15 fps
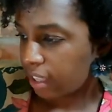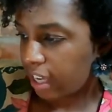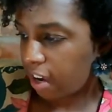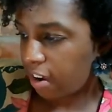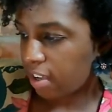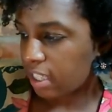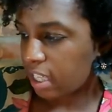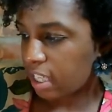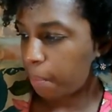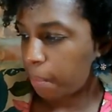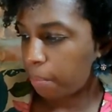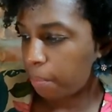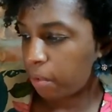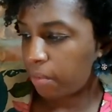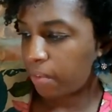Carrots help
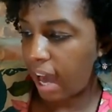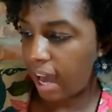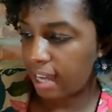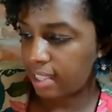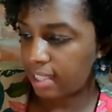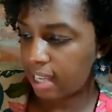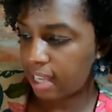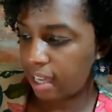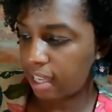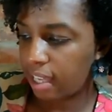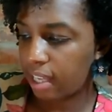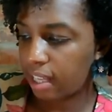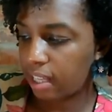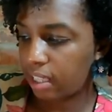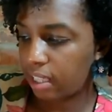improve eyesight
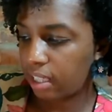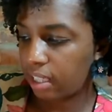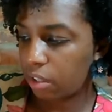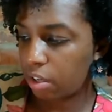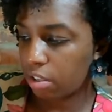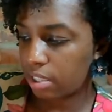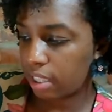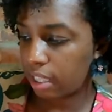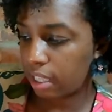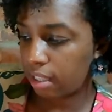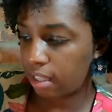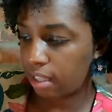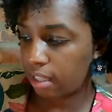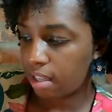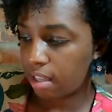and clean your teeth.